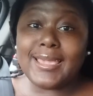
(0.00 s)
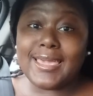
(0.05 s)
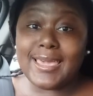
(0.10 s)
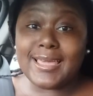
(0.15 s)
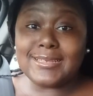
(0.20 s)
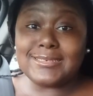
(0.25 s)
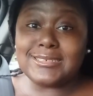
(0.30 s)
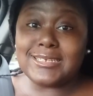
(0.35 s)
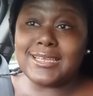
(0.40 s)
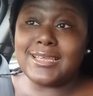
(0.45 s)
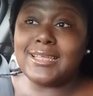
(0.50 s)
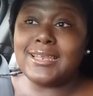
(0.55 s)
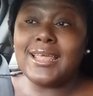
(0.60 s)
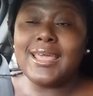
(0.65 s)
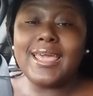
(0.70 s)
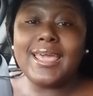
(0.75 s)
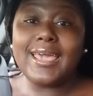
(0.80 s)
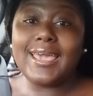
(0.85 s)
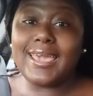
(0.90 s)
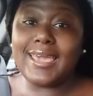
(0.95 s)

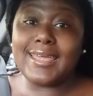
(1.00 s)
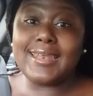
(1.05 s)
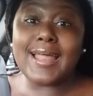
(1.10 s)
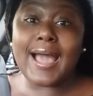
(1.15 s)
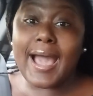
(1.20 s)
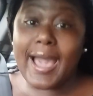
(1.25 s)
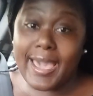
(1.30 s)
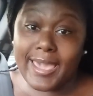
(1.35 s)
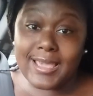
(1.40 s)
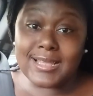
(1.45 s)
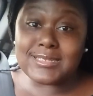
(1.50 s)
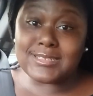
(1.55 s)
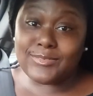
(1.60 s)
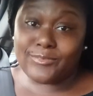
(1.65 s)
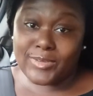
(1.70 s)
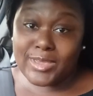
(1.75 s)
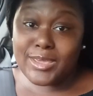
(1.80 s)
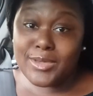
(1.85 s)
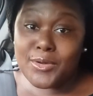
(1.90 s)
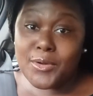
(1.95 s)
Kitchen in
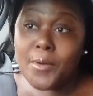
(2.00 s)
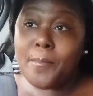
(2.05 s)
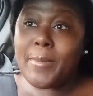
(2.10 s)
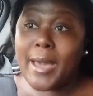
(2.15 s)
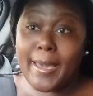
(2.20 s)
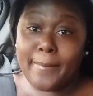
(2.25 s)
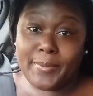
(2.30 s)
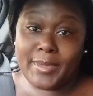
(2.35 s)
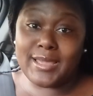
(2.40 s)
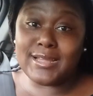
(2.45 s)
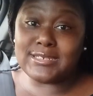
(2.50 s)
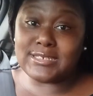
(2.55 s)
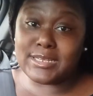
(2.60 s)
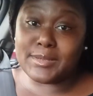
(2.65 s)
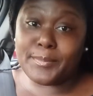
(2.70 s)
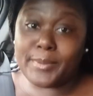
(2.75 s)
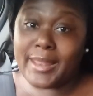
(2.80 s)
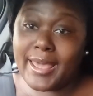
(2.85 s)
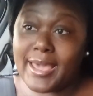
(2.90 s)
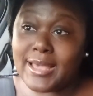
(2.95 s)
Hyattsville by
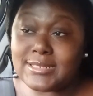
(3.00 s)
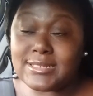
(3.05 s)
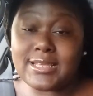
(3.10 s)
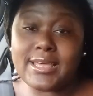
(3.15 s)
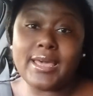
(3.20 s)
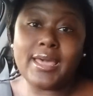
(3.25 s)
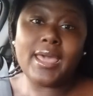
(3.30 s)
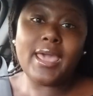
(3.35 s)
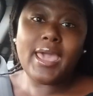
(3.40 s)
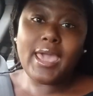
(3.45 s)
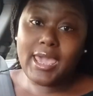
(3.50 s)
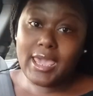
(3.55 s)
PG Plaza,